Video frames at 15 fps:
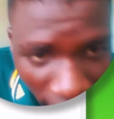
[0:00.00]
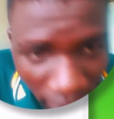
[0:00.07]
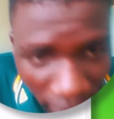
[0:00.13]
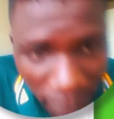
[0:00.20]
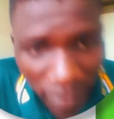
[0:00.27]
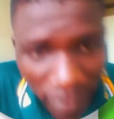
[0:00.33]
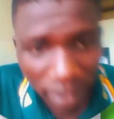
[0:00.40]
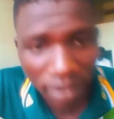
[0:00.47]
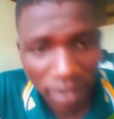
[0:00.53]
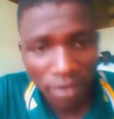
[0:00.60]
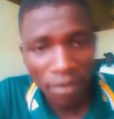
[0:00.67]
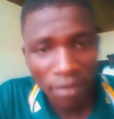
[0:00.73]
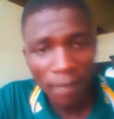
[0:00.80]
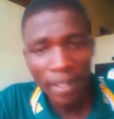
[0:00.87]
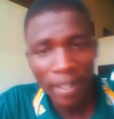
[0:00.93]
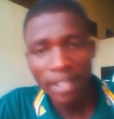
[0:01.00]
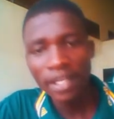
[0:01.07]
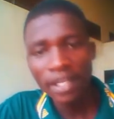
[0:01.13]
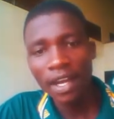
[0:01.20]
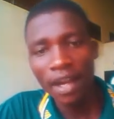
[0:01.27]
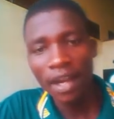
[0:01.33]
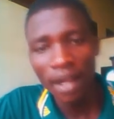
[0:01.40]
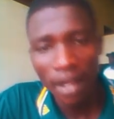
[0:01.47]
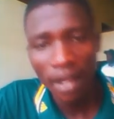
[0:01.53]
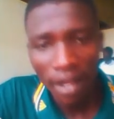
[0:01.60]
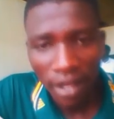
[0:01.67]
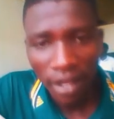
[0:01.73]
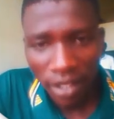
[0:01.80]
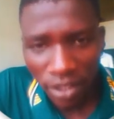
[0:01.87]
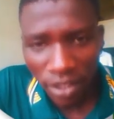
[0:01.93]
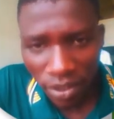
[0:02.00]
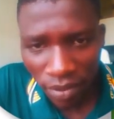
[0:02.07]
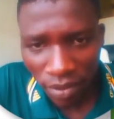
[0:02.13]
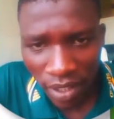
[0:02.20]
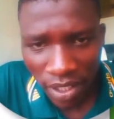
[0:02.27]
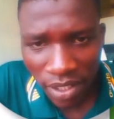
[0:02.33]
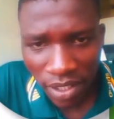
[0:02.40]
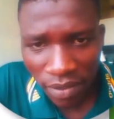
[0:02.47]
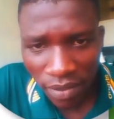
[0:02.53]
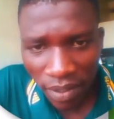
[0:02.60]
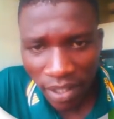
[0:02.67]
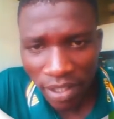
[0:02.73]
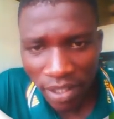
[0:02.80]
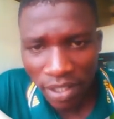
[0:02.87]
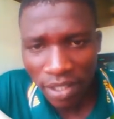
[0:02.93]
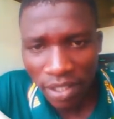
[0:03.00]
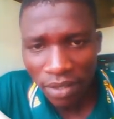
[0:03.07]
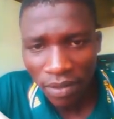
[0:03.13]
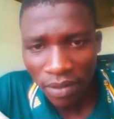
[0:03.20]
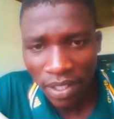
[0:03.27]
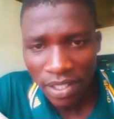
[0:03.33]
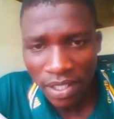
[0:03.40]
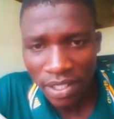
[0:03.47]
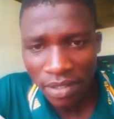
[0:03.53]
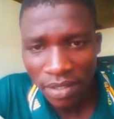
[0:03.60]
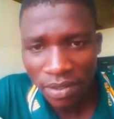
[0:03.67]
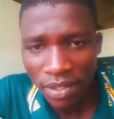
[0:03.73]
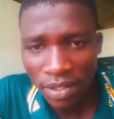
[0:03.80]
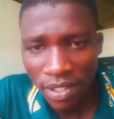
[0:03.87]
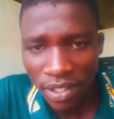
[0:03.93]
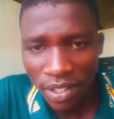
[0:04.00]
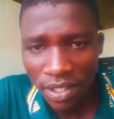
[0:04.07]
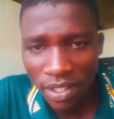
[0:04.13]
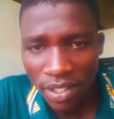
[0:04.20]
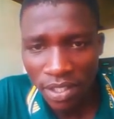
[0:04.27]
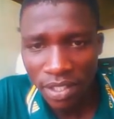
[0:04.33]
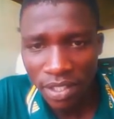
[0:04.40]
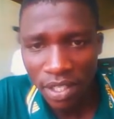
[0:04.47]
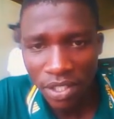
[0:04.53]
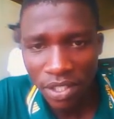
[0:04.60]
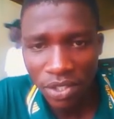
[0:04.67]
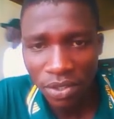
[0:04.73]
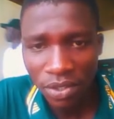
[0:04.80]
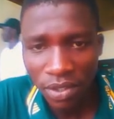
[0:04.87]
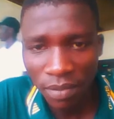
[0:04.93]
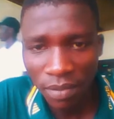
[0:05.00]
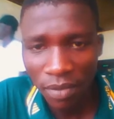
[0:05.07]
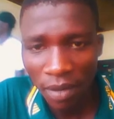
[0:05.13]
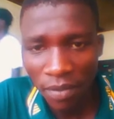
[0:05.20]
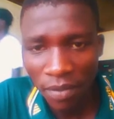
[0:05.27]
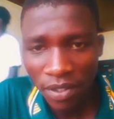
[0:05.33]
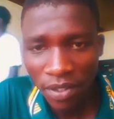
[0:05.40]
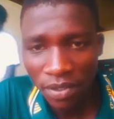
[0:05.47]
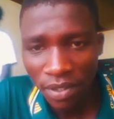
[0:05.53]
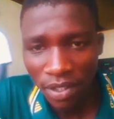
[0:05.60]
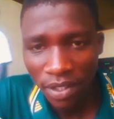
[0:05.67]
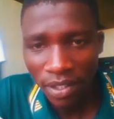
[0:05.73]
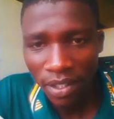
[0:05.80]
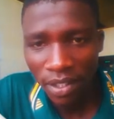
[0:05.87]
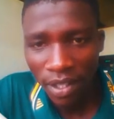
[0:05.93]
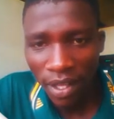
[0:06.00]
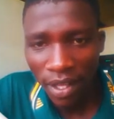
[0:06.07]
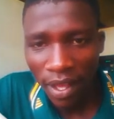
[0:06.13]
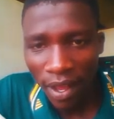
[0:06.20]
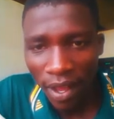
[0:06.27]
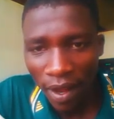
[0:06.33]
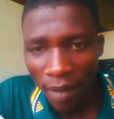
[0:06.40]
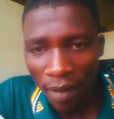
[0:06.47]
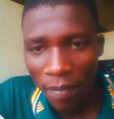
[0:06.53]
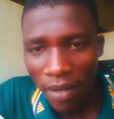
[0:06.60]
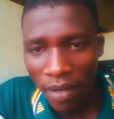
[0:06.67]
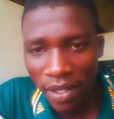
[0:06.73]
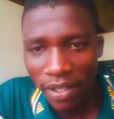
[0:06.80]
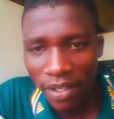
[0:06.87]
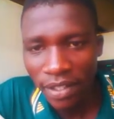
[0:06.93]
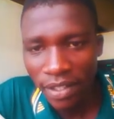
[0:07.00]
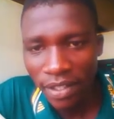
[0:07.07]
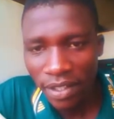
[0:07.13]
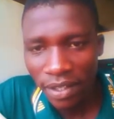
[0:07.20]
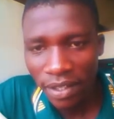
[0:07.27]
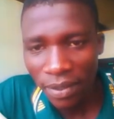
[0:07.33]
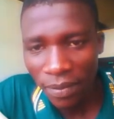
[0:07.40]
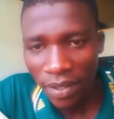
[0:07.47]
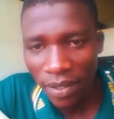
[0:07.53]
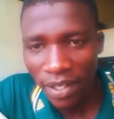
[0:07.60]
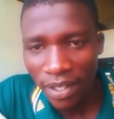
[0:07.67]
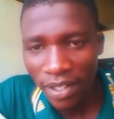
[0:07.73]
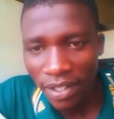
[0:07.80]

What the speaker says: with you, my dear. So what's the sentence naturally? Mbwamituni abed kwedi